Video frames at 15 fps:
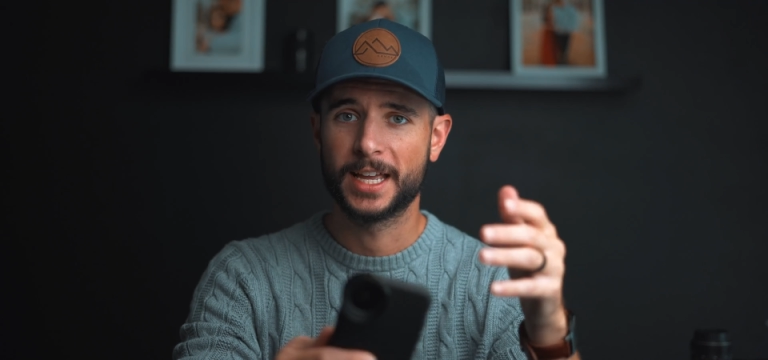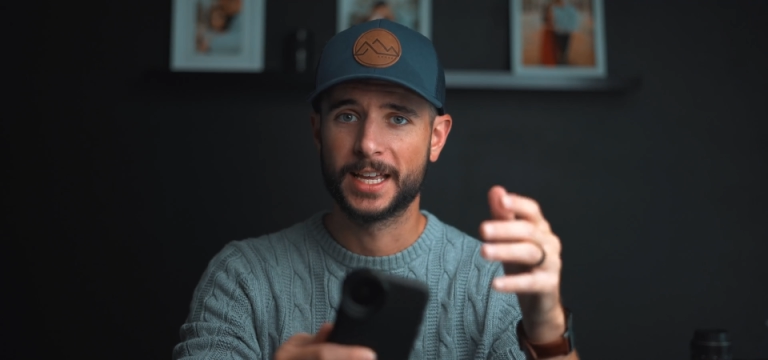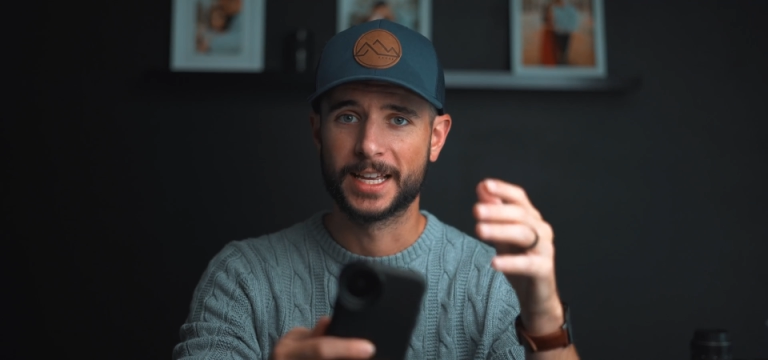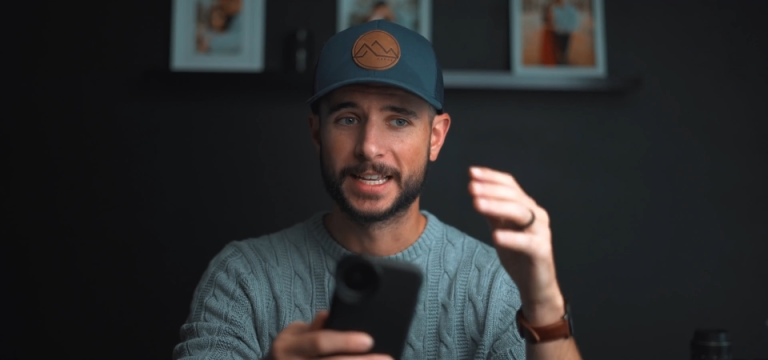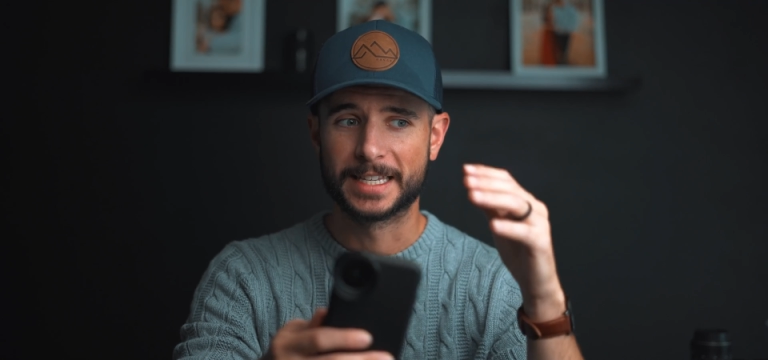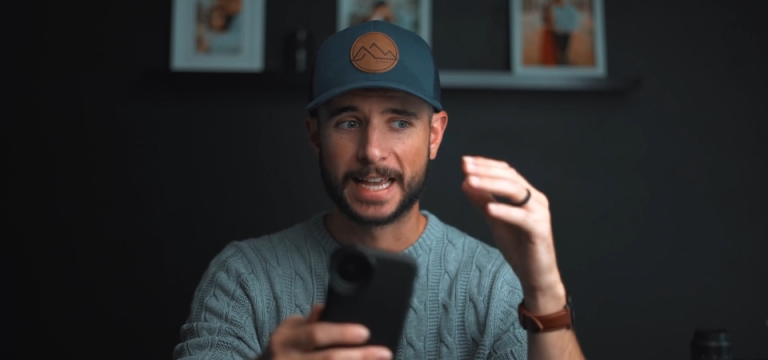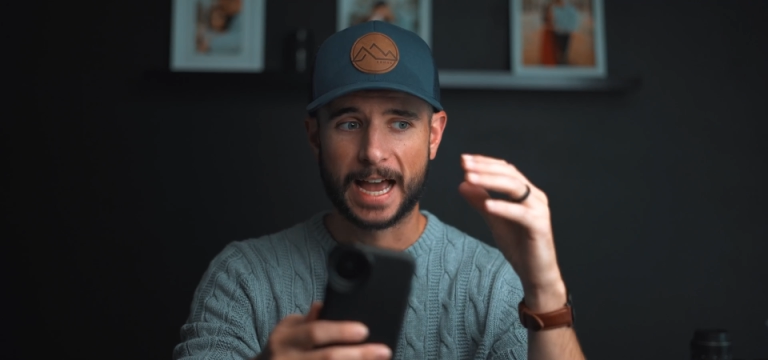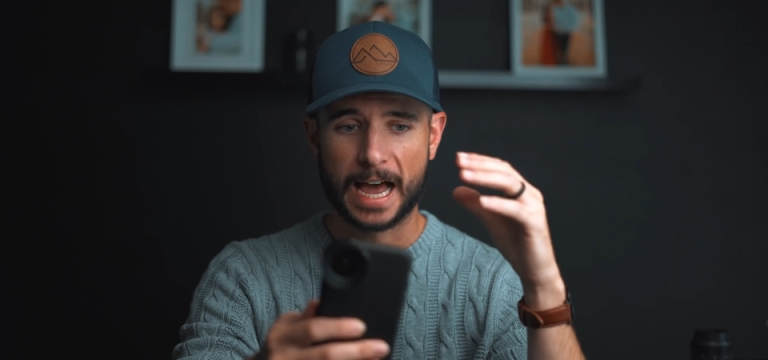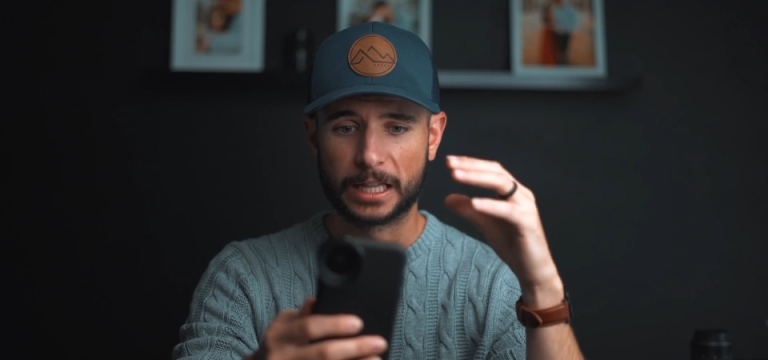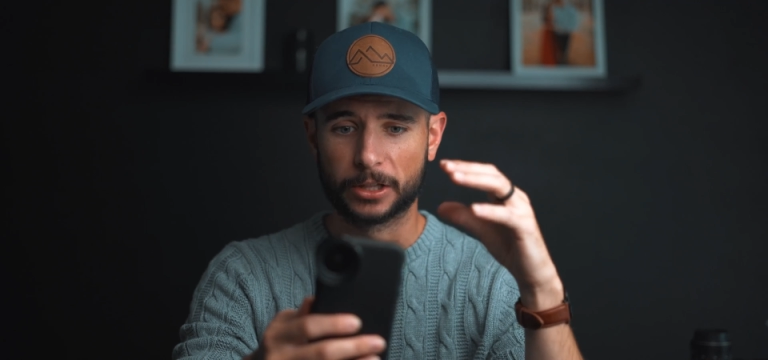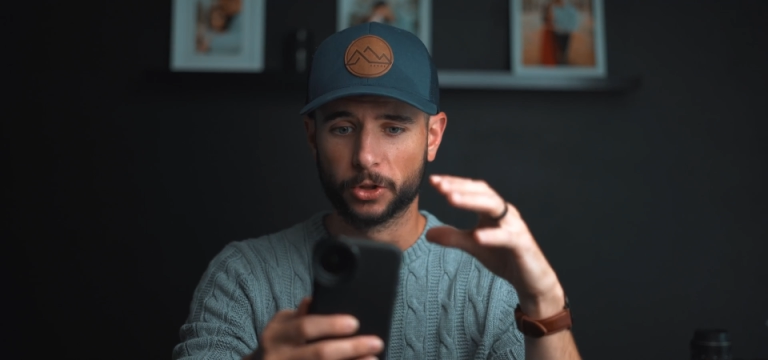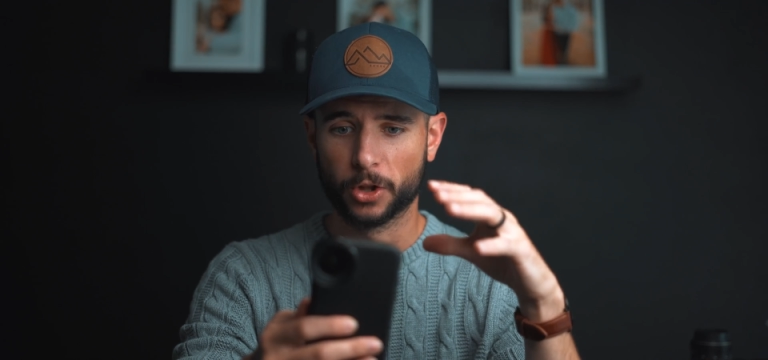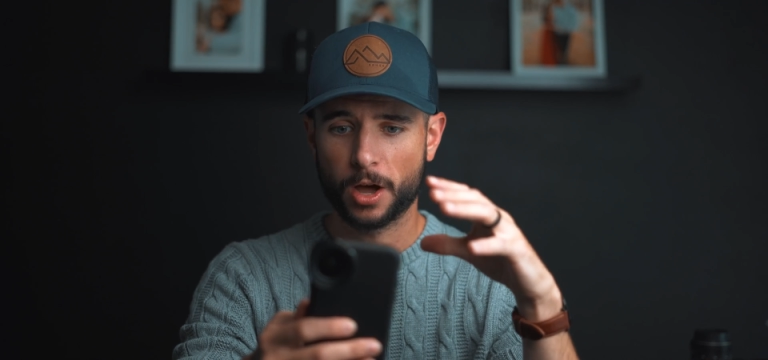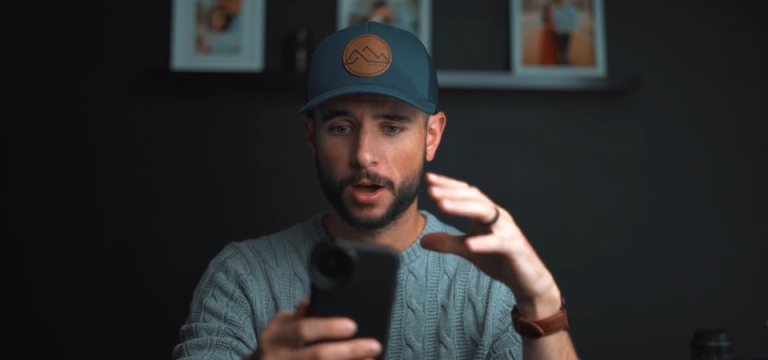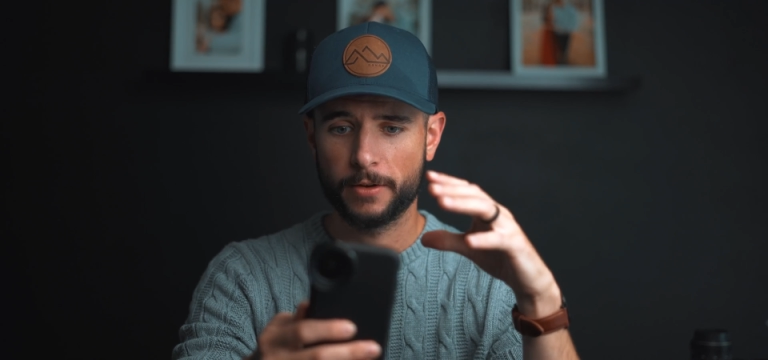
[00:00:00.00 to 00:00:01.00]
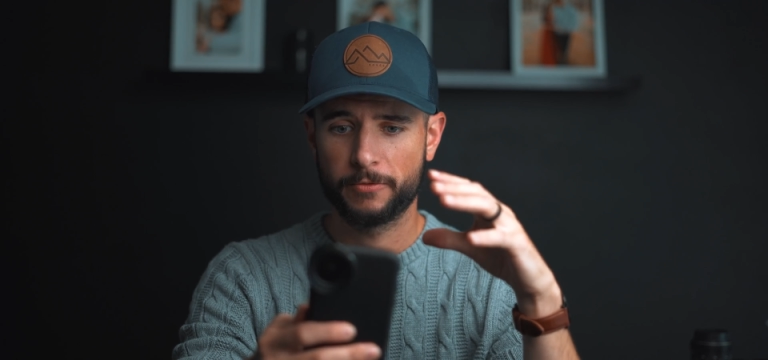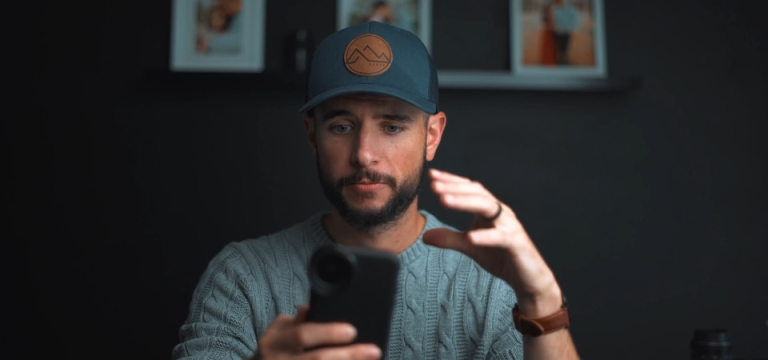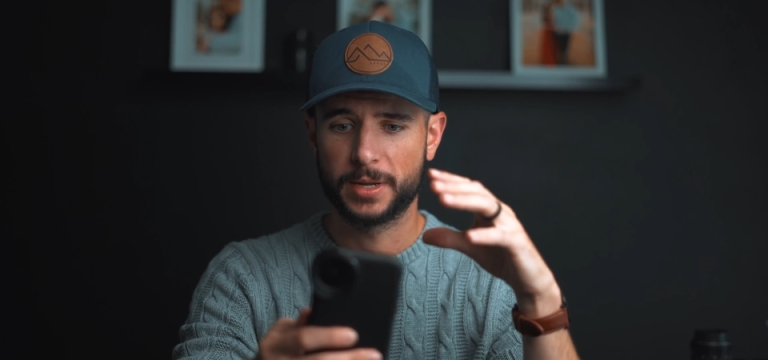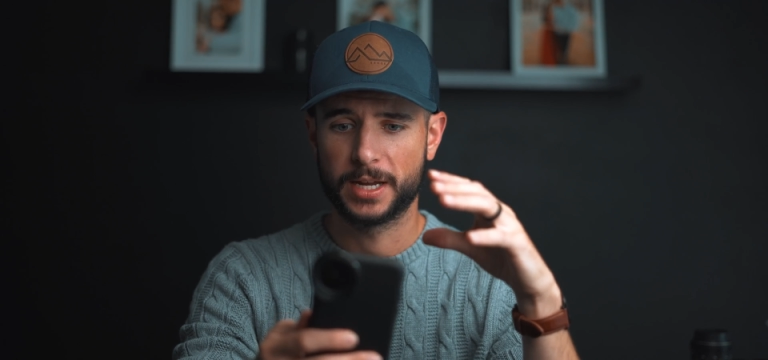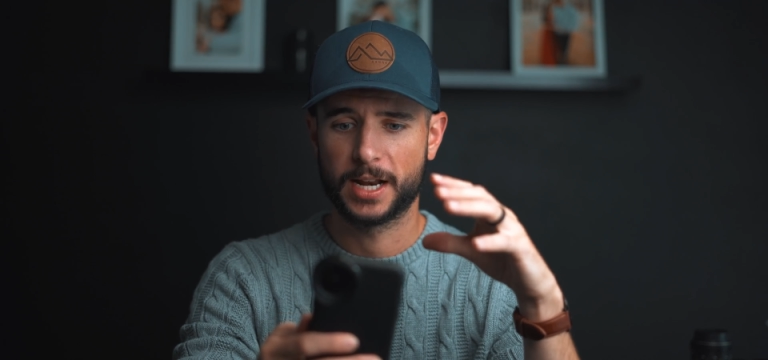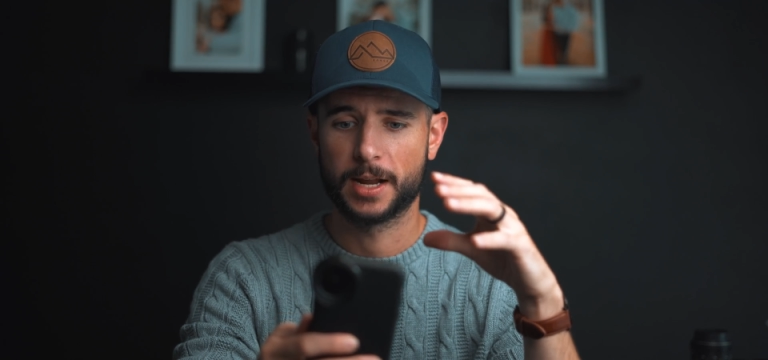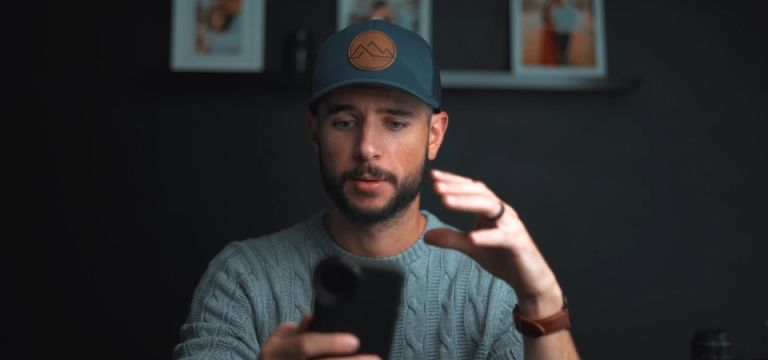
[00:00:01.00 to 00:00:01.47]
is I love
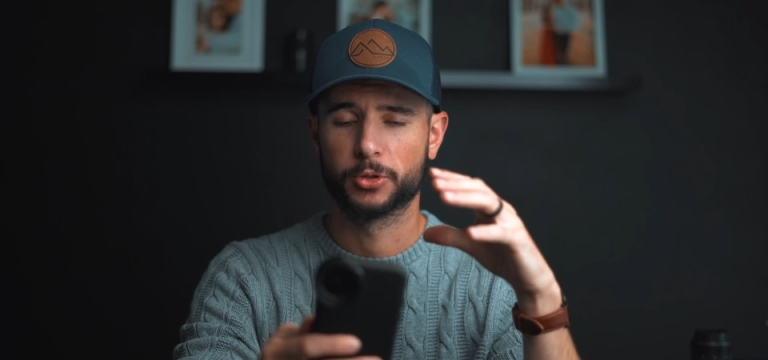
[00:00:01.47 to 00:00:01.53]
being